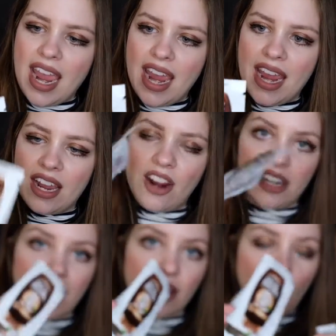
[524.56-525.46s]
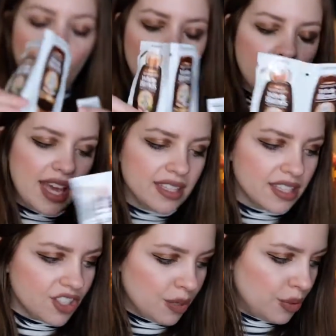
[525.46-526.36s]
a Garnier Whole Blend
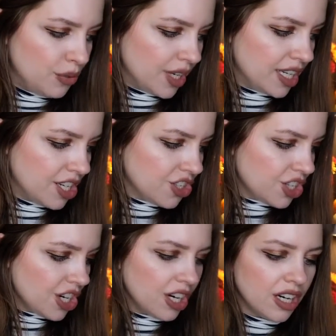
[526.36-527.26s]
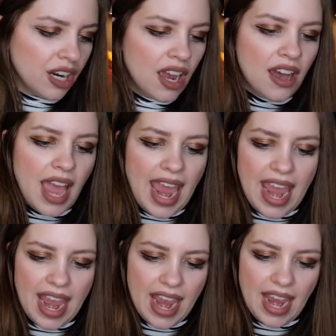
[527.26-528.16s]
Men's Shampoo and Conditioner,
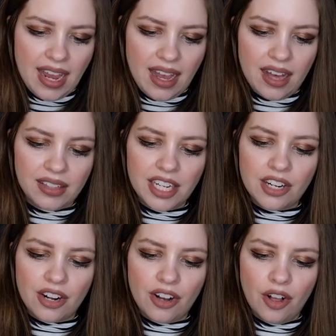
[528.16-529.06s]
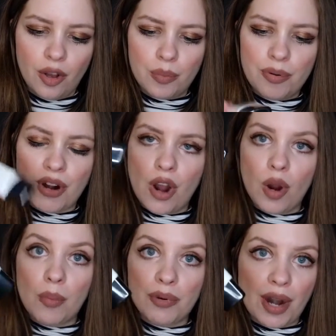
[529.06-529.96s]
a LA Girl
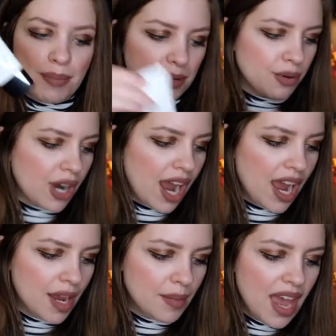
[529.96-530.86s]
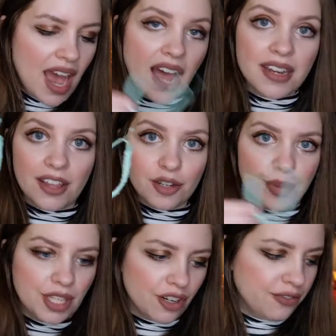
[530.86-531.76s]
Pro Prep and Prime, another
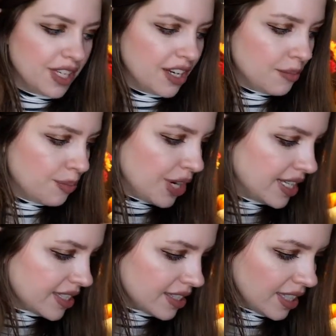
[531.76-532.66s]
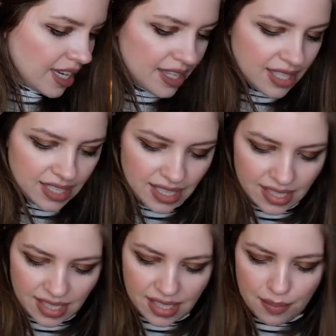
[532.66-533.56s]
Pura Vida bracelet, this
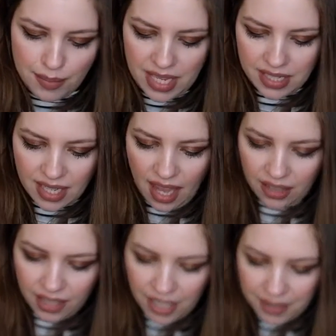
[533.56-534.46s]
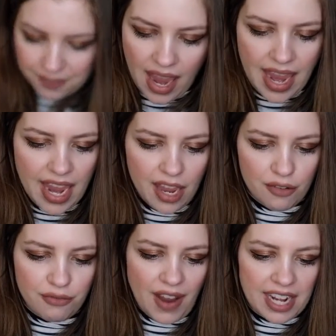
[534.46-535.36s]
is the mint color,
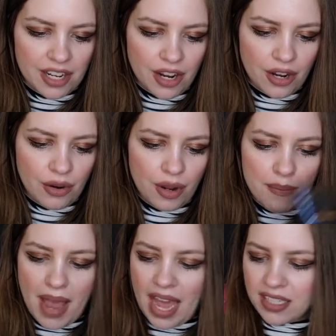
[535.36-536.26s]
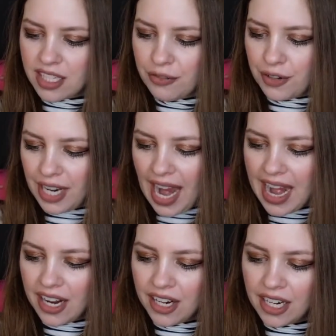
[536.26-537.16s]
a Fido mask for
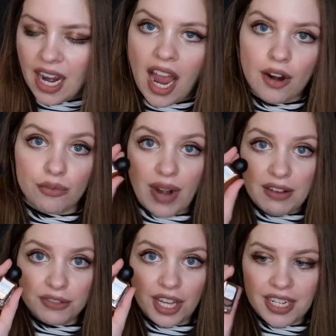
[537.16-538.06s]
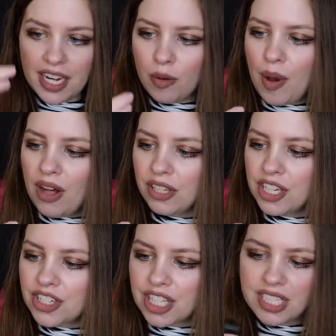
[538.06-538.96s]
hair, a Revlon nail
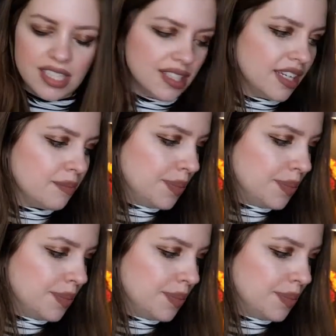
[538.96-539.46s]
polish, this is in